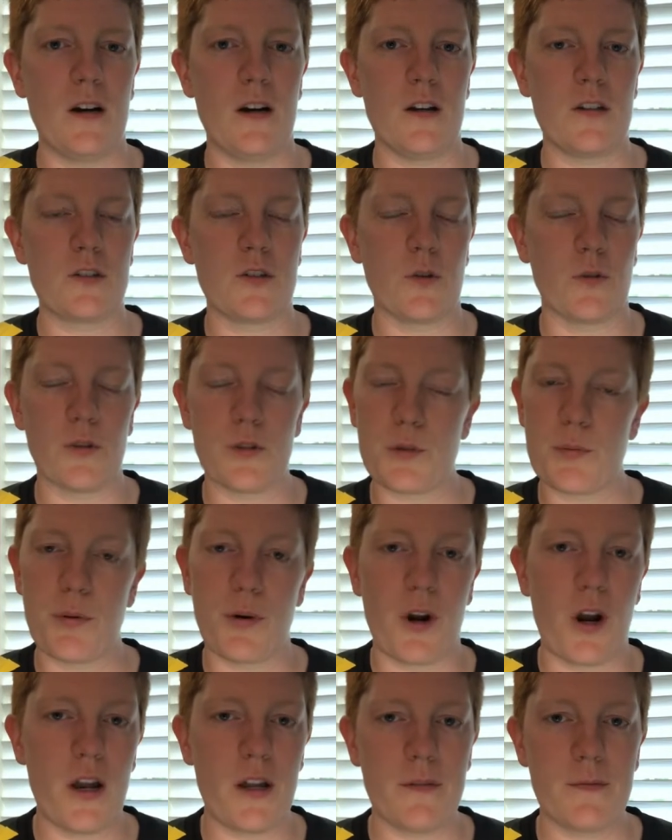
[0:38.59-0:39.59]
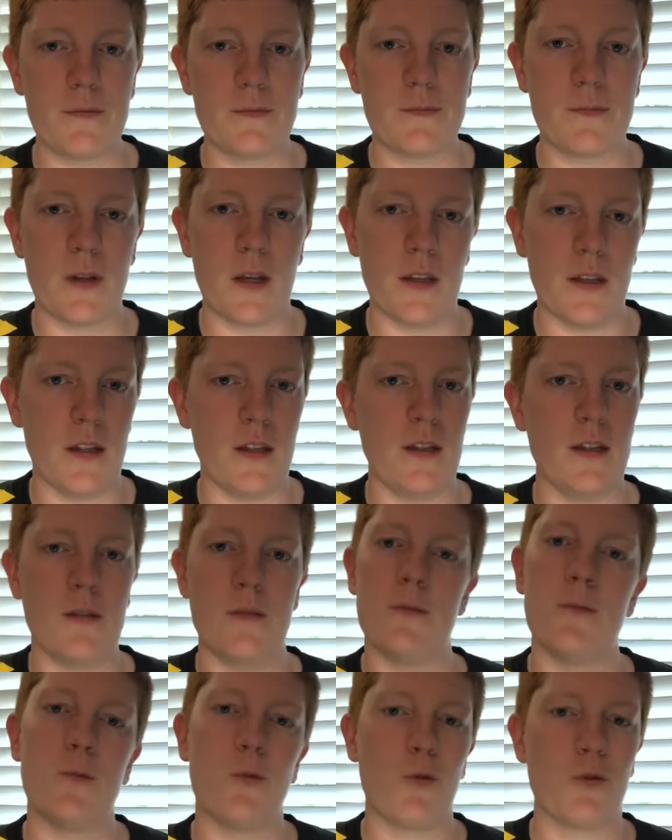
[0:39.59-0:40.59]
So let's pray, and then
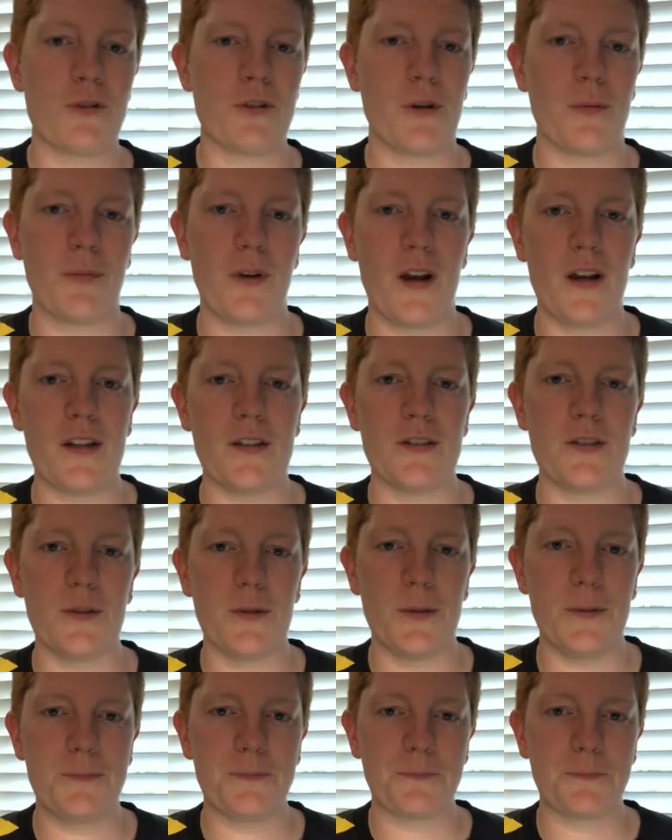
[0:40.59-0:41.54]
we'll jump right into it.